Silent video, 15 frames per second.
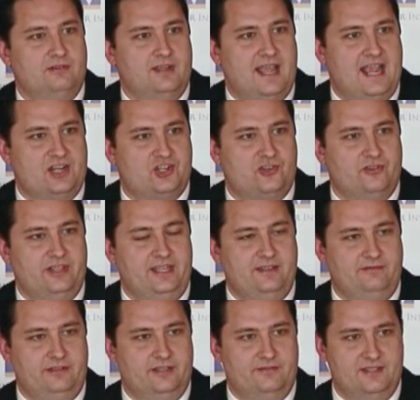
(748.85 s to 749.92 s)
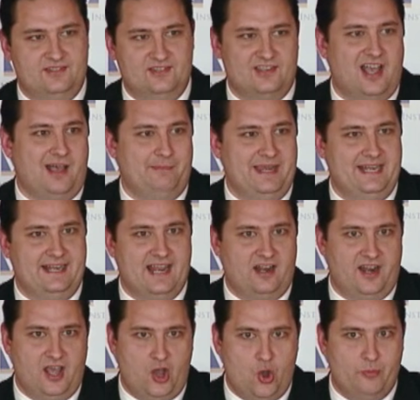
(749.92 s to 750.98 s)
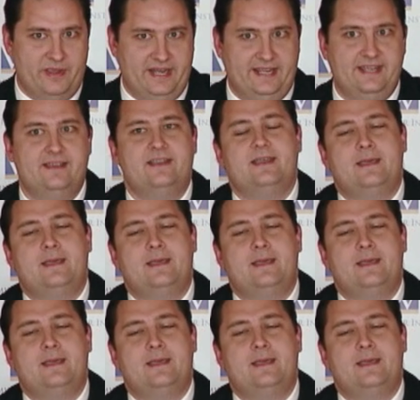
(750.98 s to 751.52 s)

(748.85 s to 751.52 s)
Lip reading: actually, this is Khomeini,